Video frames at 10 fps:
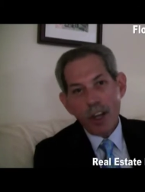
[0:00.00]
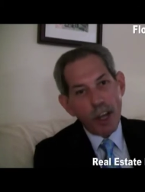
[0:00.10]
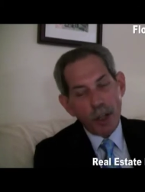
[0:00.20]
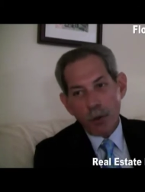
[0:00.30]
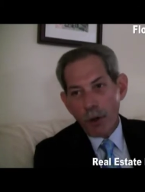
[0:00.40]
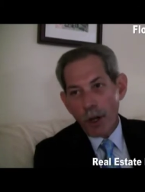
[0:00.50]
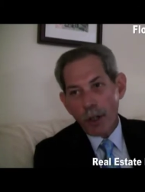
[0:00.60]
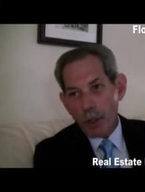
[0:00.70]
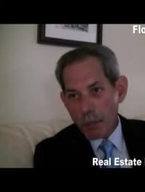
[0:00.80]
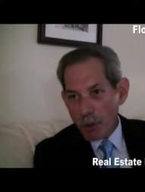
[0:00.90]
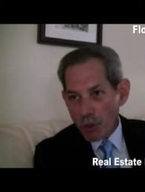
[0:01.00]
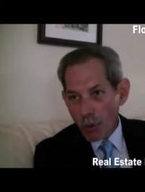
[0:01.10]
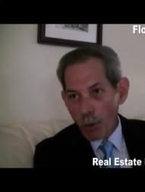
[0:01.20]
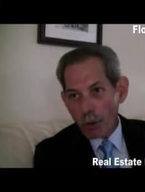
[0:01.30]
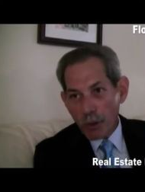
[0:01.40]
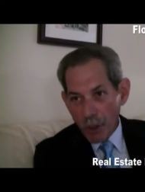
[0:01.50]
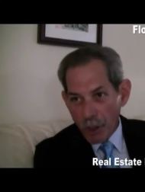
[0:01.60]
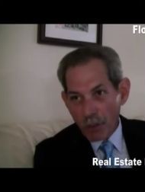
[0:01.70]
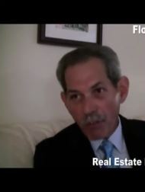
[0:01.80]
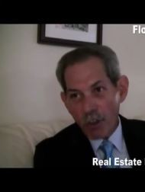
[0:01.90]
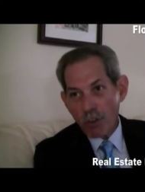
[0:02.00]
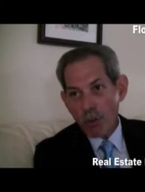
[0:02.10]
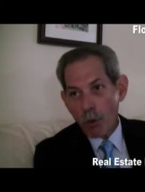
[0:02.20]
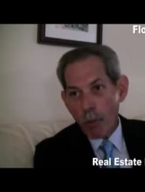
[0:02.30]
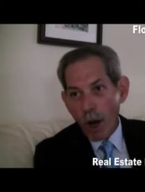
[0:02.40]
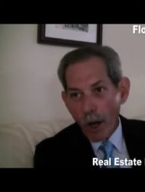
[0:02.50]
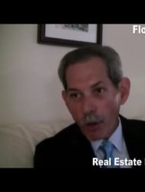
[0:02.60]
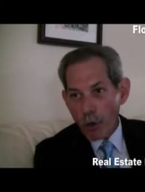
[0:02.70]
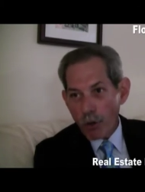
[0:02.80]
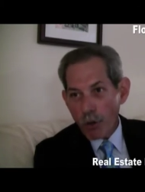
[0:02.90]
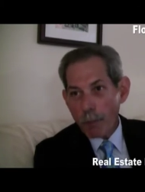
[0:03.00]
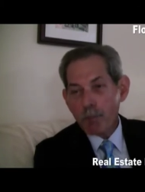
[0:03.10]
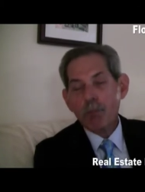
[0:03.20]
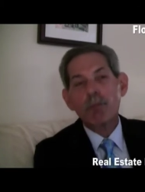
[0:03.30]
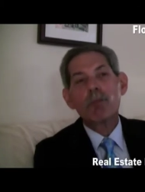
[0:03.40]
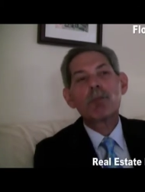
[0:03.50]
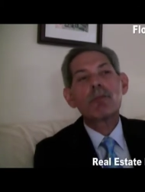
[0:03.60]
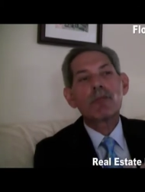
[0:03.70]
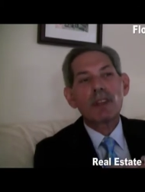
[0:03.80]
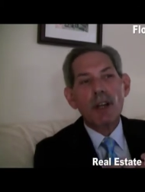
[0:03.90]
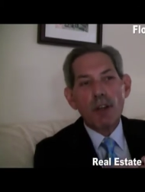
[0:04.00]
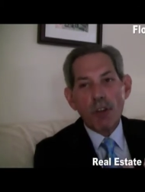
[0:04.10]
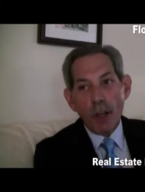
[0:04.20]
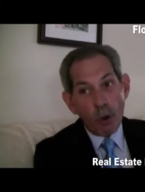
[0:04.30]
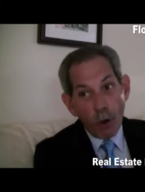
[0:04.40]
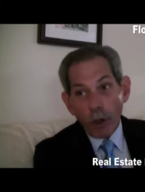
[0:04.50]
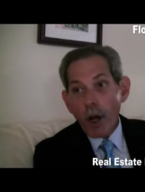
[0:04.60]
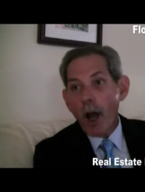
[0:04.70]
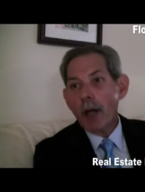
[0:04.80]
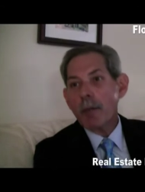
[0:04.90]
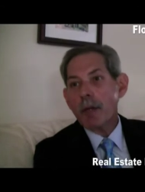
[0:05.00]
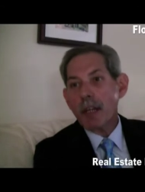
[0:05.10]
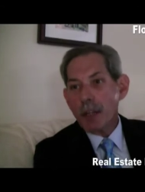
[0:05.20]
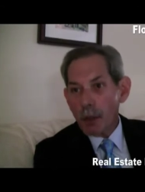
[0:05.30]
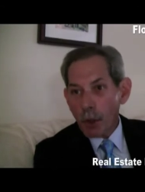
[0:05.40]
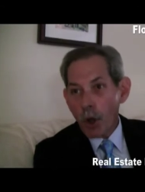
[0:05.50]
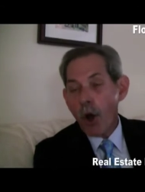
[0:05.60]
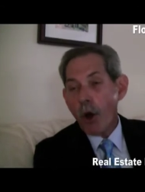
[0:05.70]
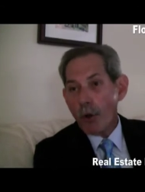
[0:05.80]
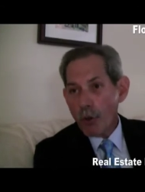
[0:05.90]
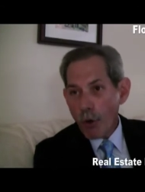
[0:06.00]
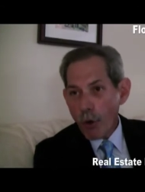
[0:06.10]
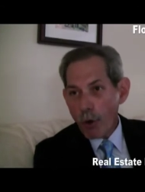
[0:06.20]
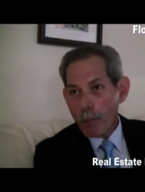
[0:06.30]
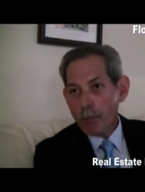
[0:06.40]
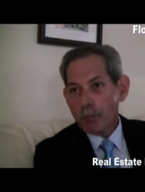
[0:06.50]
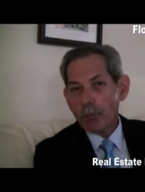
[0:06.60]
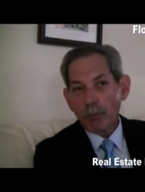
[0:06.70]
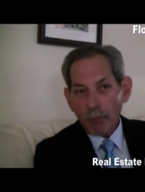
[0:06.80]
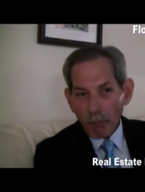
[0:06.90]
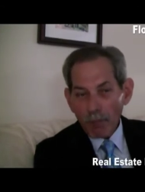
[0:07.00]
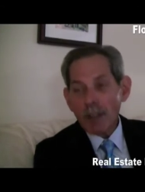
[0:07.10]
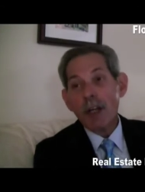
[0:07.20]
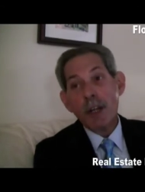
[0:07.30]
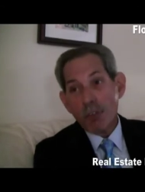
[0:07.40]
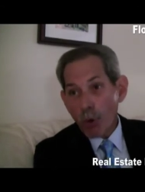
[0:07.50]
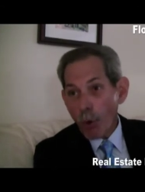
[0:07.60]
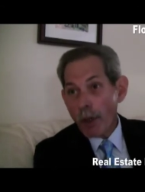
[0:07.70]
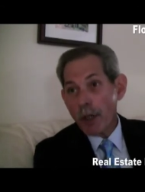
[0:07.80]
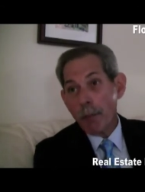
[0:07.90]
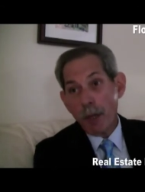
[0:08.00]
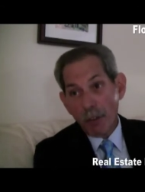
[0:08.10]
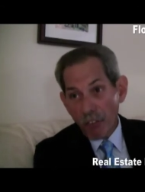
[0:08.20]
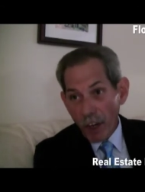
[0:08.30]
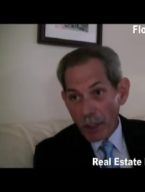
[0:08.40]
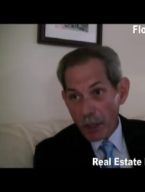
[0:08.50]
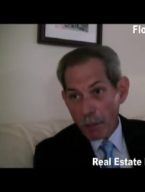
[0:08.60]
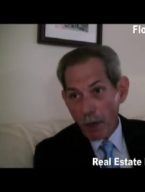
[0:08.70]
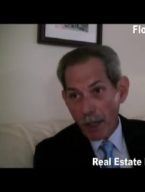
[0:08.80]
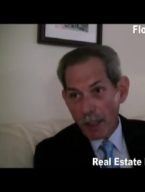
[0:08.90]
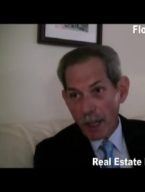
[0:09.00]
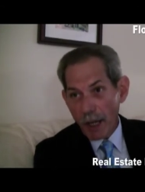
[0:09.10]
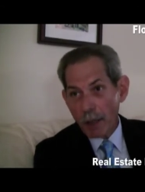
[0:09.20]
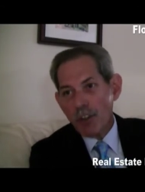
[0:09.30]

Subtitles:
and they're not going to be sold to individual buyers. And our economy, long term, is going to be affected by that.